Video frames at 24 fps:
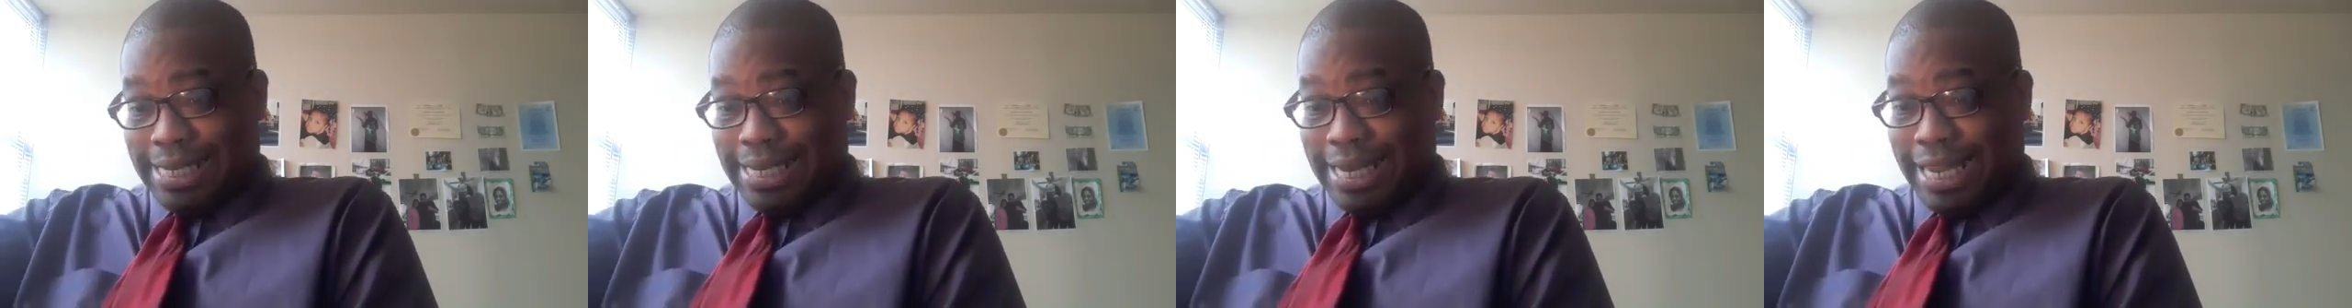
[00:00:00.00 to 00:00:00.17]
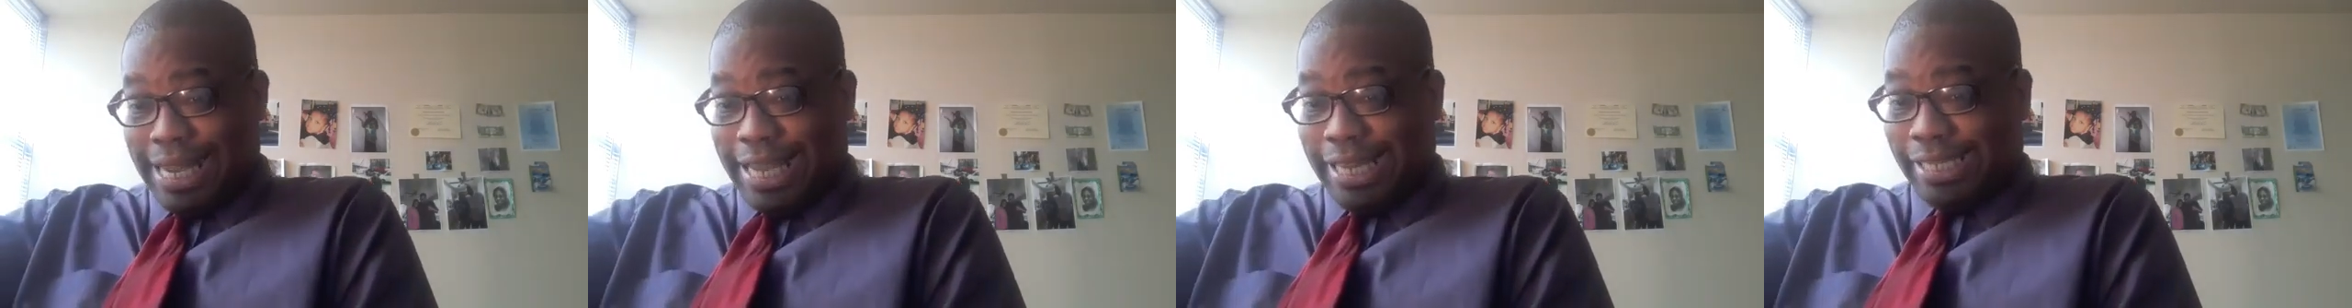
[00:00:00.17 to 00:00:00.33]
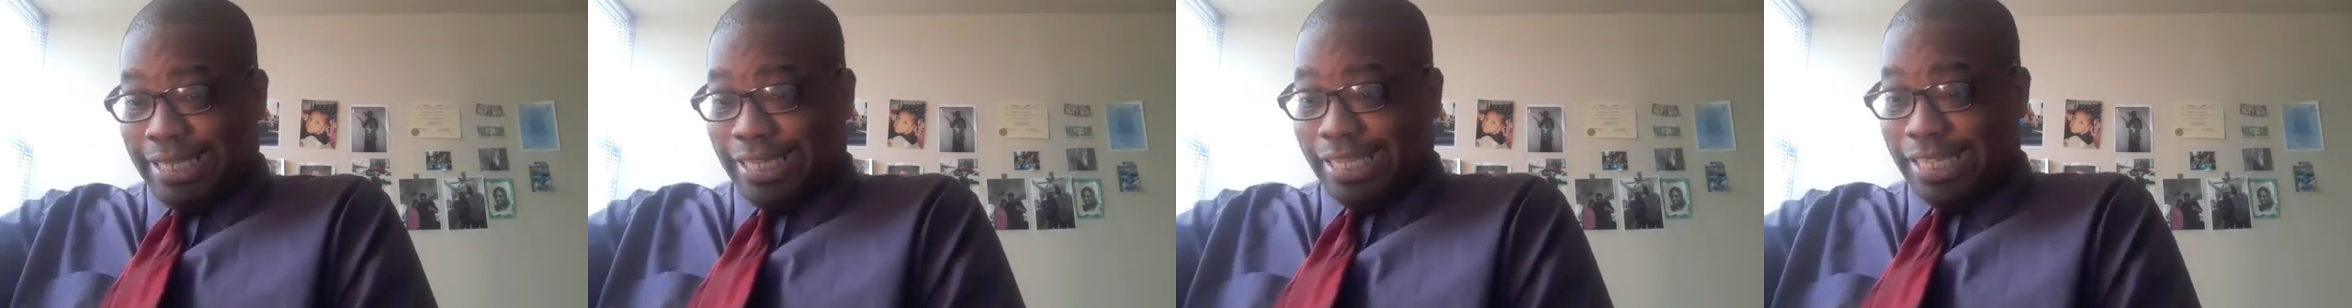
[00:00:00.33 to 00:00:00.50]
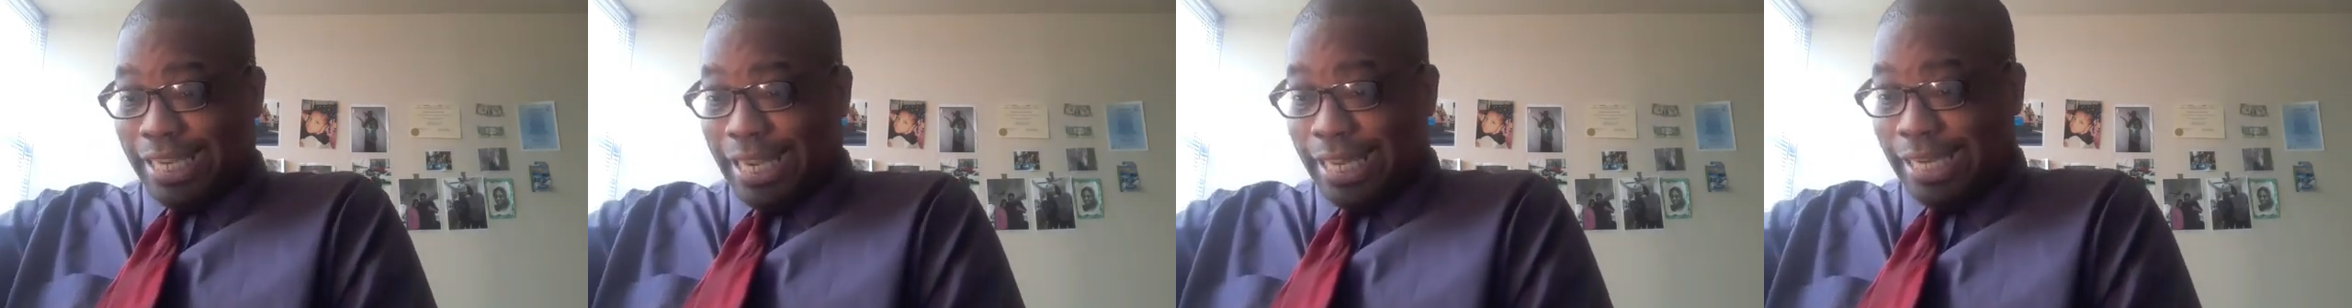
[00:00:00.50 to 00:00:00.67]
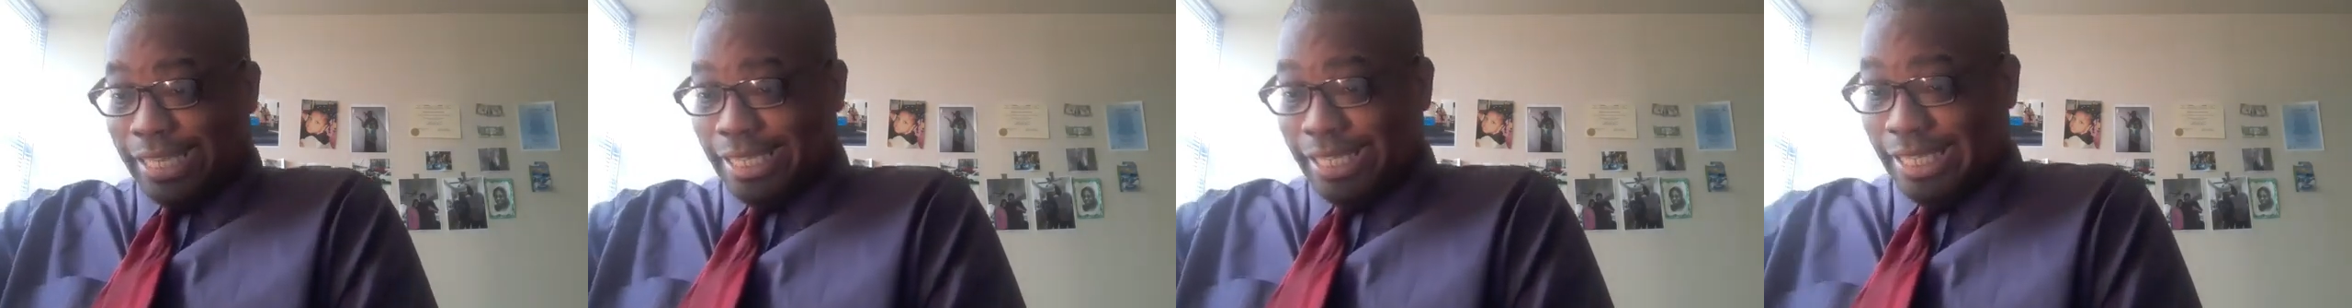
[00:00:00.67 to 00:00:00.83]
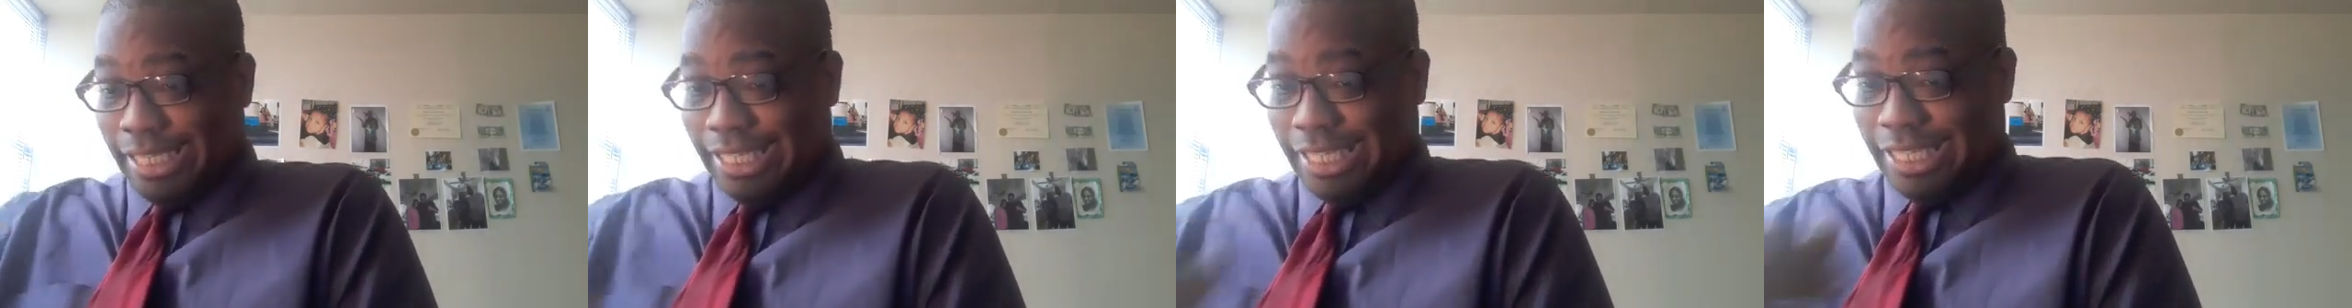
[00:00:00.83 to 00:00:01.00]
in
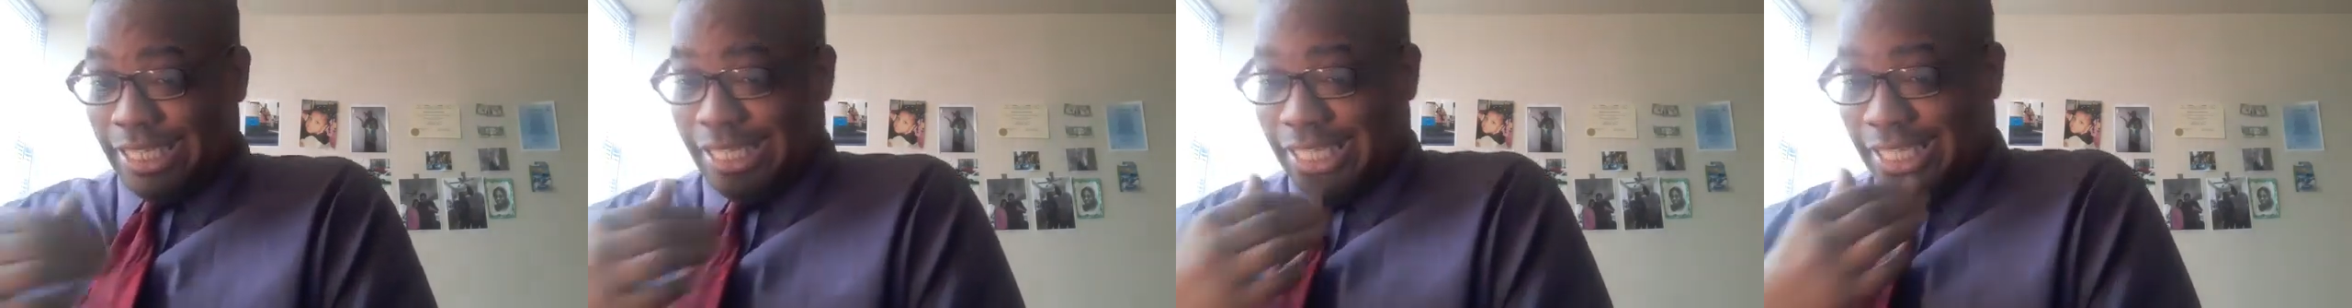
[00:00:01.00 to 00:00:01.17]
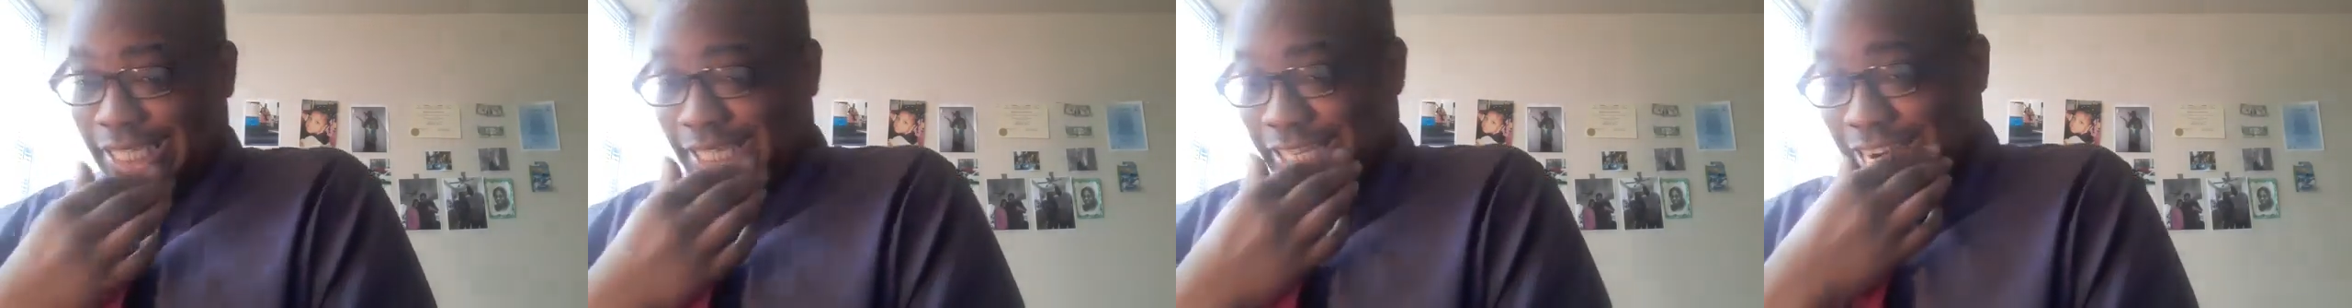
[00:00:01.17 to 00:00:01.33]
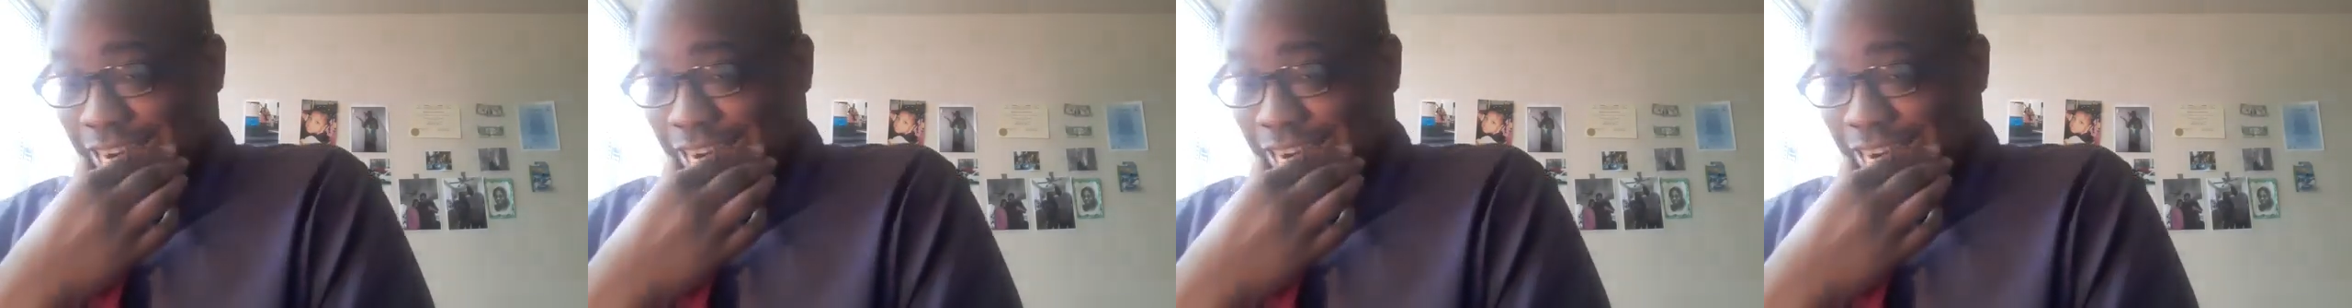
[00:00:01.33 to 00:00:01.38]
Genesis.